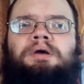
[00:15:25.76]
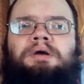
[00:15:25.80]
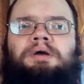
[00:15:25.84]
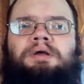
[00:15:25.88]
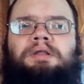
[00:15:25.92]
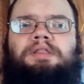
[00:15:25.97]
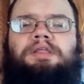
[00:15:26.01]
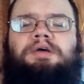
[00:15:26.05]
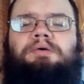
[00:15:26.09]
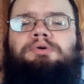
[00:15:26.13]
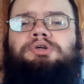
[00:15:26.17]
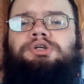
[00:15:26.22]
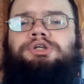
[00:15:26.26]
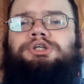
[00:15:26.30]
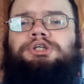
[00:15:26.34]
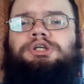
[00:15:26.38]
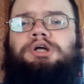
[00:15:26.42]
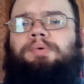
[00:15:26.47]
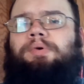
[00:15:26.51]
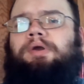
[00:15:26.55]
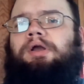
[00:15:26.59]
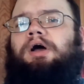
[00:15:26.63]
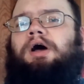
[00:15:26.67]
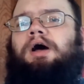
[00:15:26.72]
that was
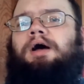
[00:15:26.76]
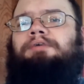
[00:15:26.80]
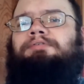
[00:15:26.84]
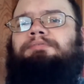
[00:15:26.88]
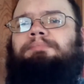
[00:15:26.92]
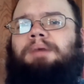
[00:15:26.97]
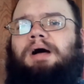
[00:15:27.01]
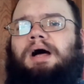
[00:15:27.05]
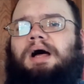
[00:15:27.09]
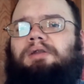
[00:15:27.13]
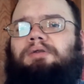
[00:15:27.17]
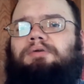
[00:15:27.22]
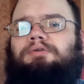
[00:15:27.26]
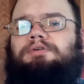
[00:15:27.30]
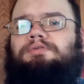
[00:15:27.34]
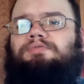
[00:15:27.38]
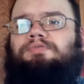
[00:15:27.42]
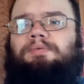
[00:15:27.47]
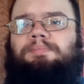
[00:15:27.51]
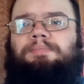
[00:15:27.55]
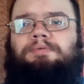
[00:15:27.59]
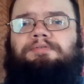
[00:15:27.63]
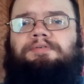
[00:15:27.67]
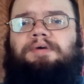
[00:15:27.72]
showing off models
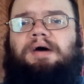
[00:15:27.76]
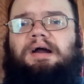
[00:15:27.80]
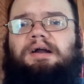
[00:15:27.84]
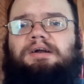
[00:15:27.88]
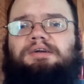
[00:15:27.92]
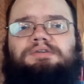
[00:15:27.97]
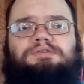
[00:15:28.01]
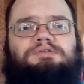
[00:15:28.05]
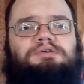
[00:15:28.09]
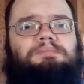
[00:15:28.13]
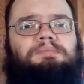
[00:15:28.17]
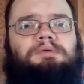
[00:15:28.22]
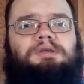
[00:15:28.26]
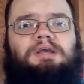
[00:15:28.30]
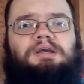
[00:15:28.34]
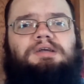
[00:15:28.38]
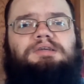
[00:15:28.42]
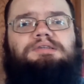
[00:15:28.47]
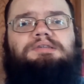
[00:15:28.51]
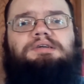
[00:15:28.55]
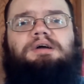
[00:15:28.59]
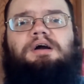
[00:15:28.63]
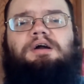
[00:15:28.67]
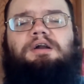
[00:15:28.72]
from the Firestorm
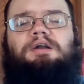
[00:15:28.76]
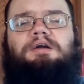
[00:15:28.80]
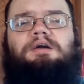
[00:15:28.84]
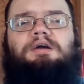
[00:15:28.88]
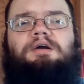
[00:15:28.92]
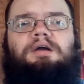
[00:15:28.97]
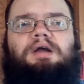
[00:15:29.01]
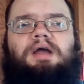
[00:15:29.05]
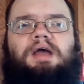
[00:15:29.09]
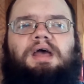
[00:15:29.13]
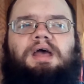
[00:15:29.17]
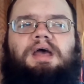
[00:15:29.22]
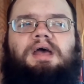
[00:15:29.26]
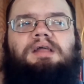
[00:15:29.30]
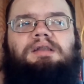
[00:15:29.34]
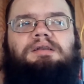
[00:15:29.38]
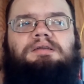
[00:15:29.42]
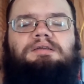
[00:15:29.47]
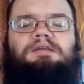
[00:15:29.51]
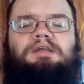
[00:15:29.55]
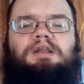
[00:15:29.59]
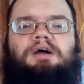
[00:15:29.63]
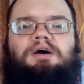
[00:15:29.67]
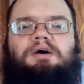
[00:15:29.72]
Kickstarter
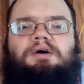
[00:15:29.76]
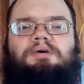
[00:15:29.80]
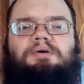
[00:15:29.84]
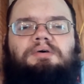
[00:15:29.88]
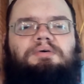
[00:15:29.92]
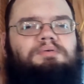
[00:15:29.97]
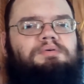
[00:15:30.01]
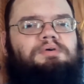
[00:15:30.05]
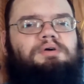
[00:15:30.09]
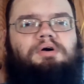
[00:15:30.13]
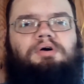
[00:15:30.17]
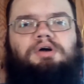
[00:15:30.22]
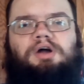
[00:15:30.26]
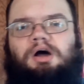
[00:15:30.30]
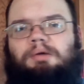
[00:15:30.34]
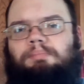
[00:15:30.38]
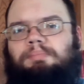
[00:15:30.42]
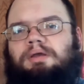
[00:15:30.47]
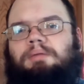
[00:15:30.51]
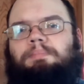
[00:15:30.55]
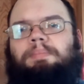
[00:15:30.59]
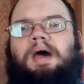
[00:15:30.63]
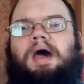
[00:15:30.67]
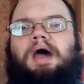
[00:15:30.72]
and, you know, go come
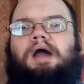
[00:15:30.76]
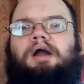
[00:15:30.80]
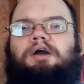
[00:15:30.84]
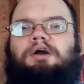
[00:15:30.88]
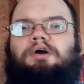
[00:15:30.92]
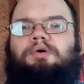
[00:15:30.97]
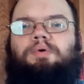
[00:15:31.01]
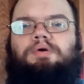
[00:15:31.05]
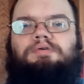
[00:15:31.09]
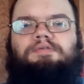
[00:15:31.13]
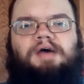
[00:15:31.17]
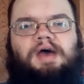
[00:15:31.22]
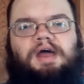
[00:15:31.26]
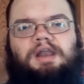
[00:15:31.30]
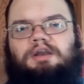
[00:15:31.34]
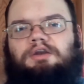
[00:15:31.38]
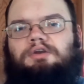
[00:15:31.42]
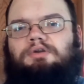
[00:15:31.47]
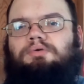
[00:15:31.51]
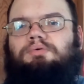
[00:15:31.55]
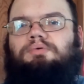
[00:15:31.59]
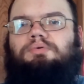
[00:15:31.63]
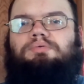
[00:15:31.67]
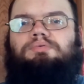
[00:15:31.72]
be a backer, we've added
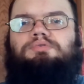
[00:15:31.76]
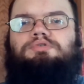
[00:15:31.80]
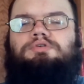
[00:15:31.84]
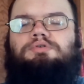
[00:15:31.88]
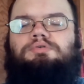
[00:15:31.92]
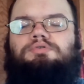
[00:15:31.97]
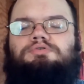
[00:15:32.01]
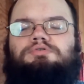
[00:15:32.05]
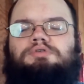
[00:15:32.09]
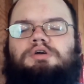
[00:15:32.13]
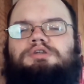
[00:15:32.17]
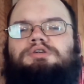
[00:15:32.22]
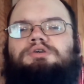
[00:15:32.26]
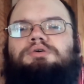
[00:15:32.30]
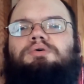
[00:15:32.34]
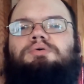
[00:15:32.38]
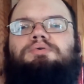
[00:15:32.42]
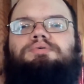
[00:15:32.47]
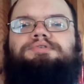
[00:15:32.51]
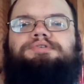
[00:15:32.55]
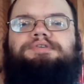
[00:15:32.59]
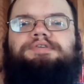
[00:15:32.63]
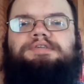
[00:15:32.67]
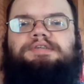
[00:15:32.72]
new stretch
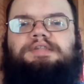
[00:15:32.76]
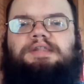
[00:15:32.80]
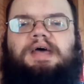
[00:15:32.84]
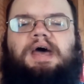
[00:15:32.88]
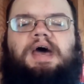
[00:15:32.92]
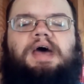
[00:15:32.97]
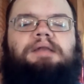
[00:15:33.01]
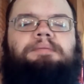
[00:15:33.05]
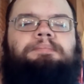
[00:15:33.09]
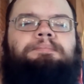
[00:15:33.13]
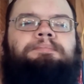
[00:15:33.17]
goals, this and that.